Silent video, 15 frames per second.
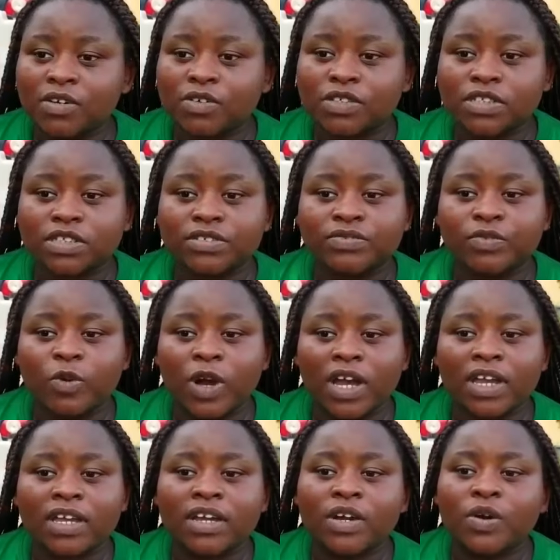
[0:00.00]
was
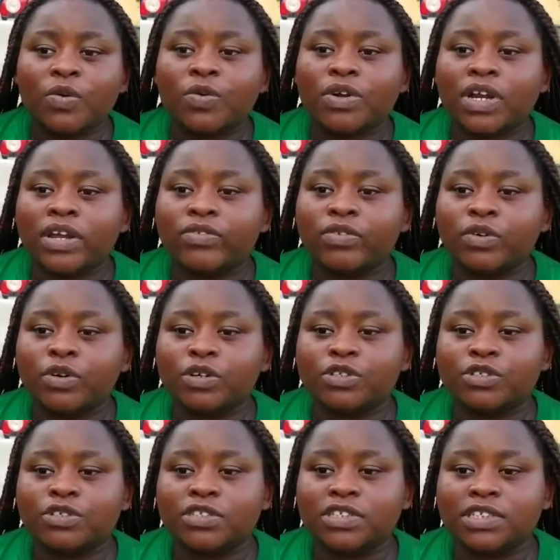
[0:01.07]
why when I even got
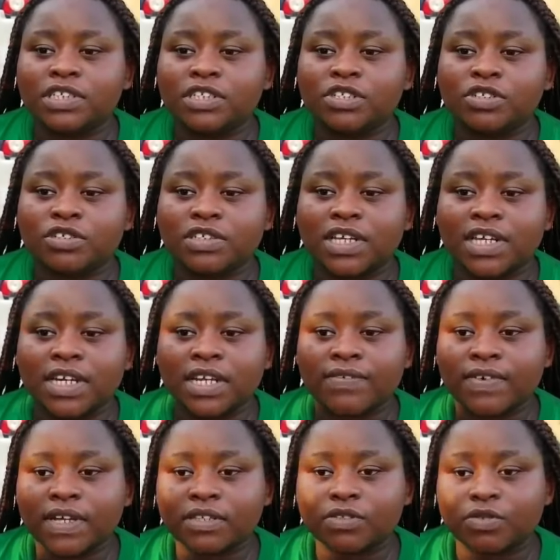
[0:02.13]
to the station, I
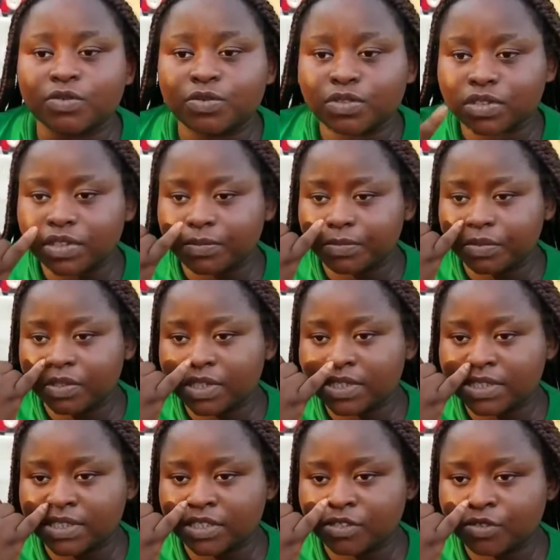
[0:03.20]
never told the police the
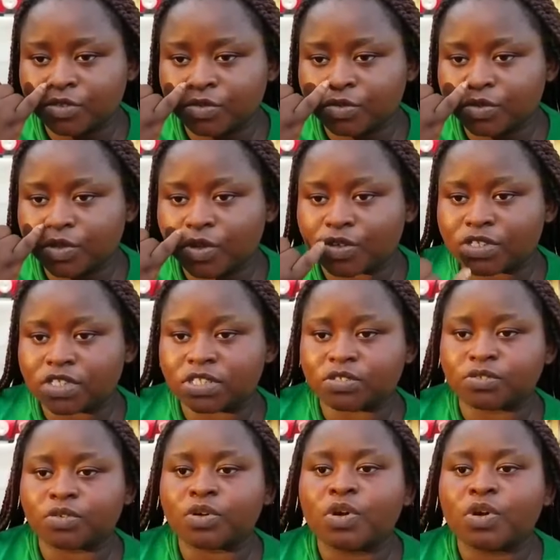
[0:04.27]
truth until